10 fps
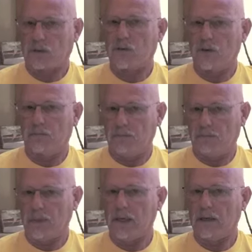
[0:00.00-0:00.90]
could
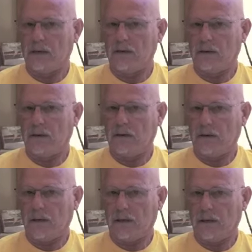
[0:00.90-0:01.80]
be
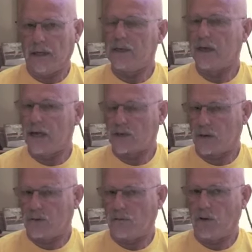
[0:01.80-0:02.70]
in
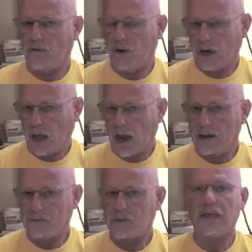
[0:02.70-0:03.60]
danger for their very
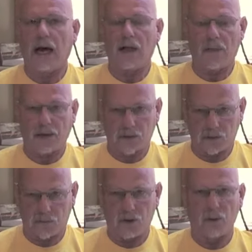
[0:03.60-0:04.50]
lives. Yeah, that's
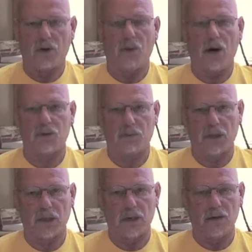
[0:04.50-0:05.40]
a very real
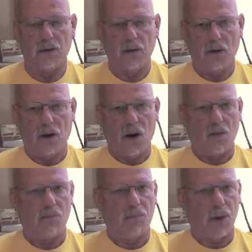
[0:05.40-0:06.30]
possibility,
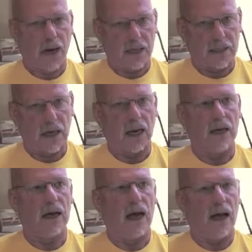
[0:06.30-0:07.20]
but
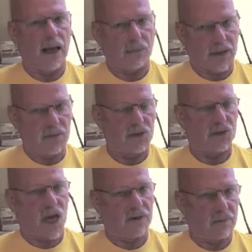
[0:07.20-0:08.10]
I believe this is
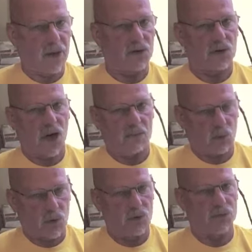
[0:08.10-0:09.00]
kind of a best of times,
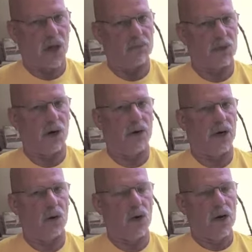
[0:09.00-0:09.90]
worst of times scenario.